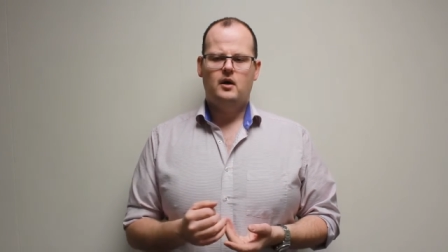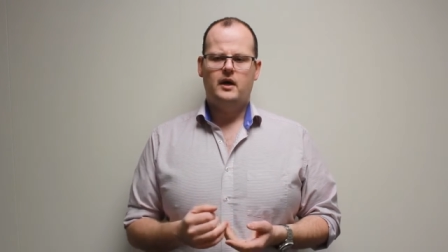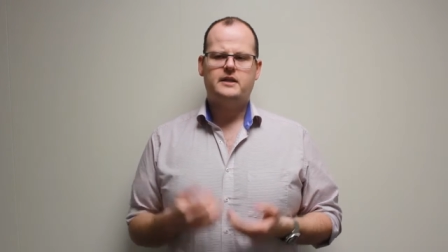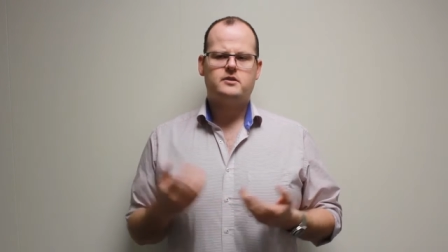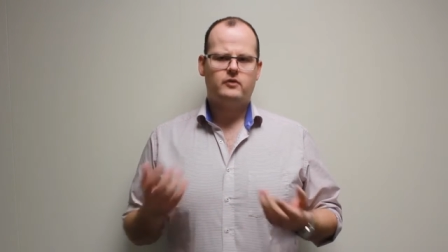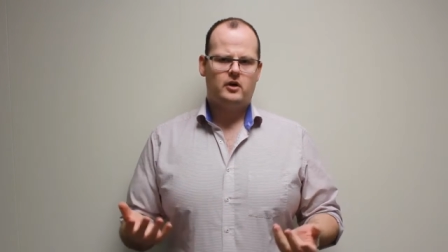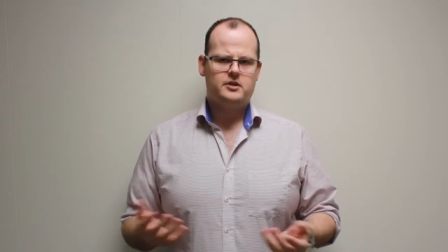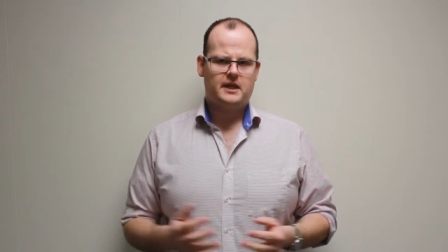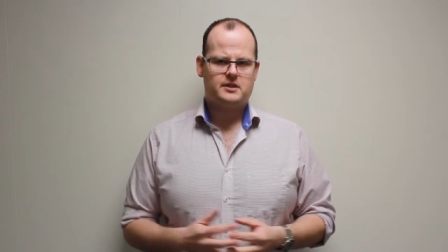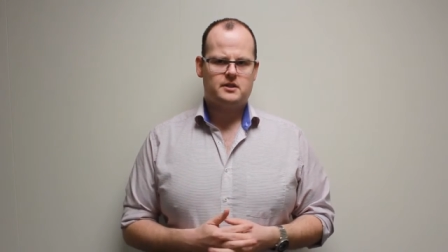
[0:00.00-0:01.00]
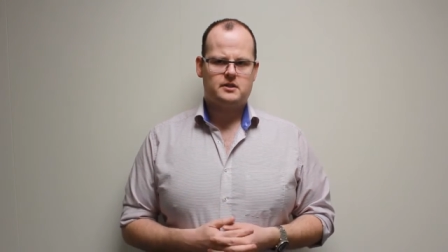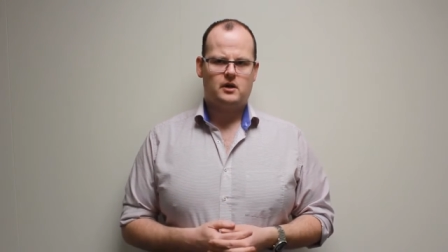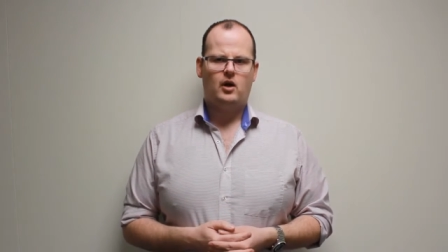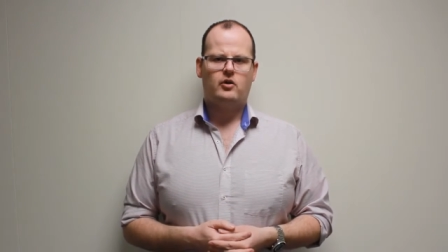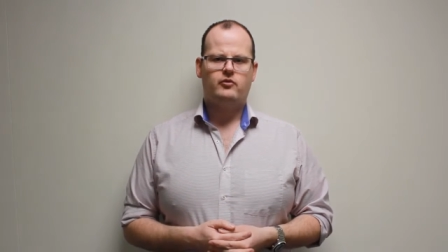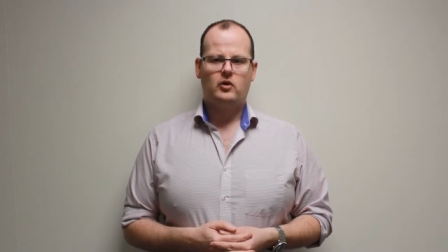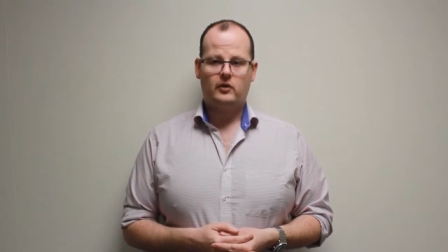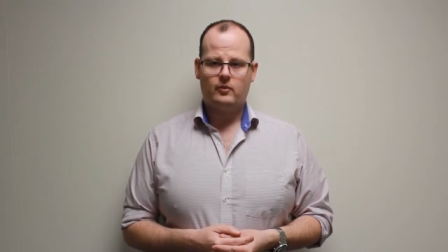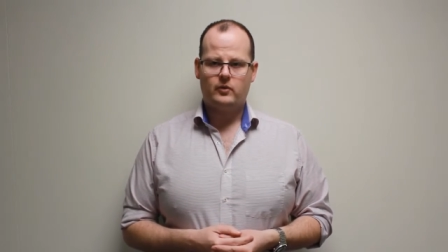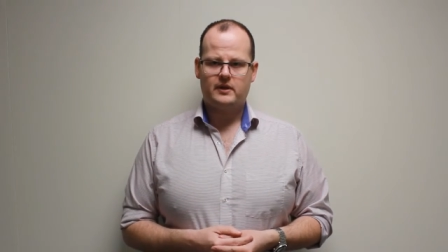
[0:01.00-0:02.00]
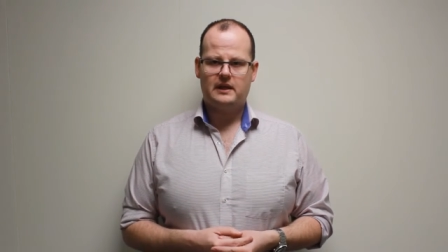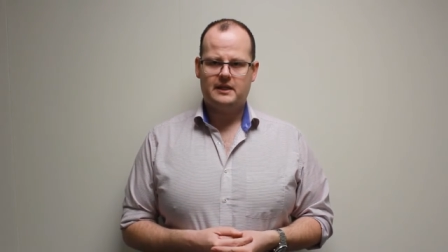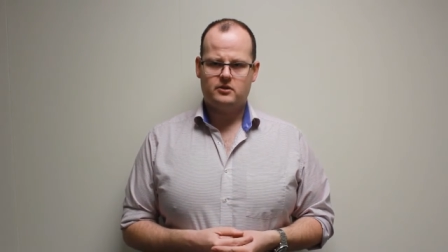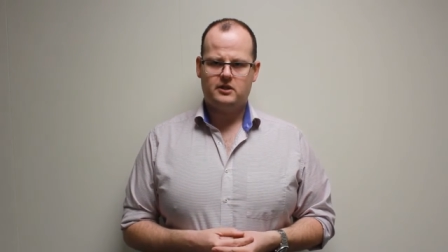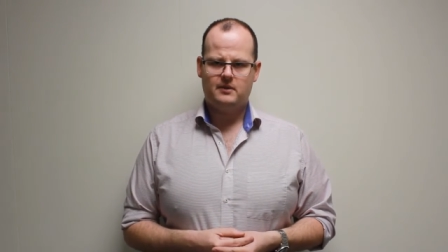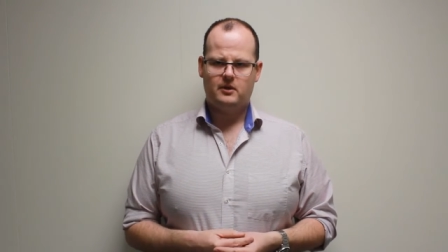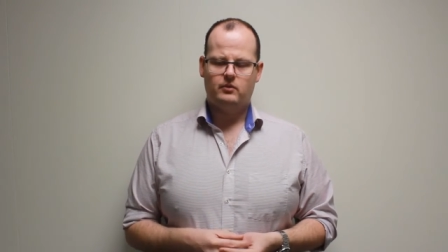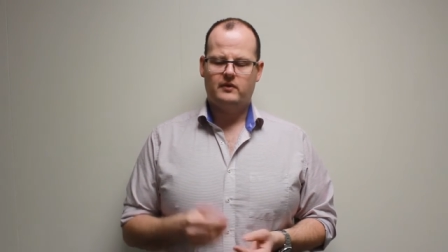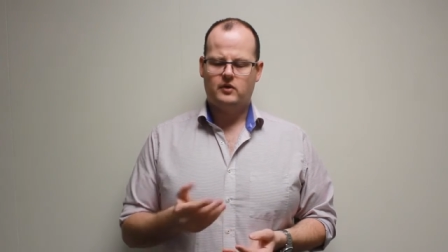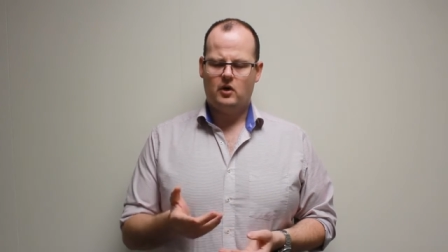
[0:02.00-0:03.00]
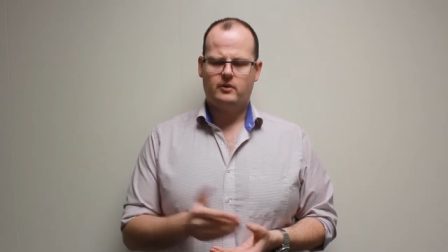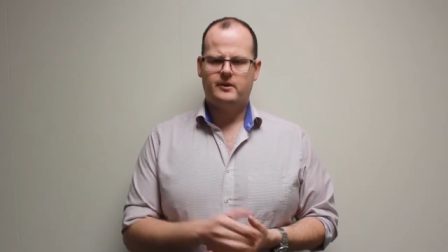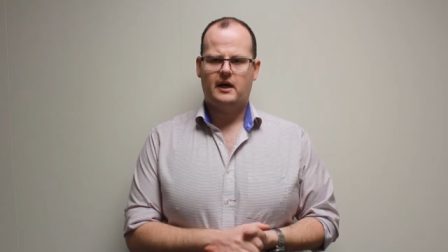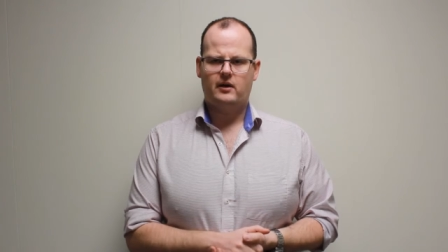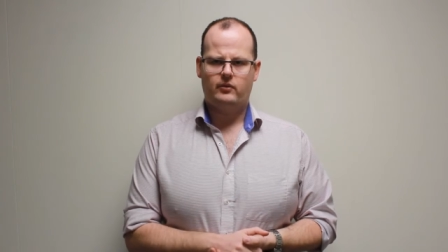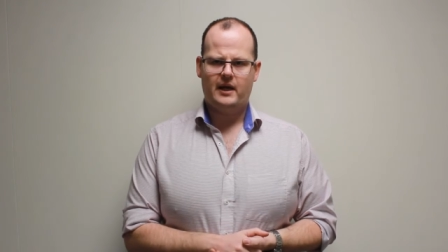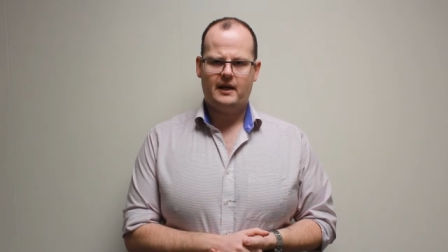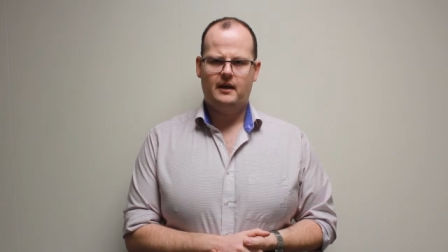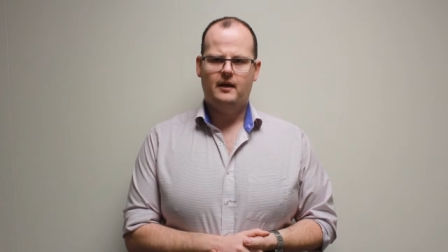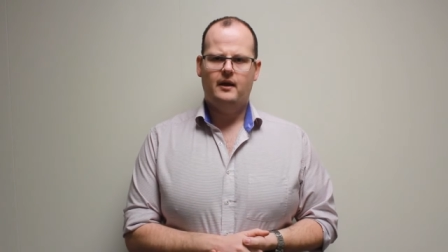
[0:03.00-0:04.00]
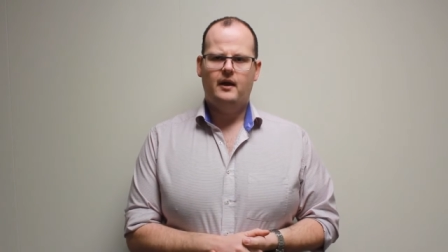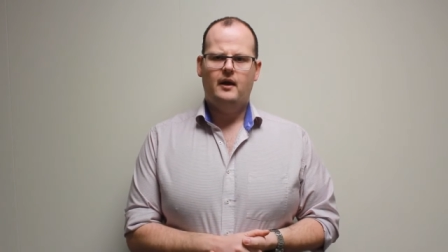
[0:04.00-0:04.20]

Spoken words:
Each of our injections are followed up with laser treatment. We've talked about that already,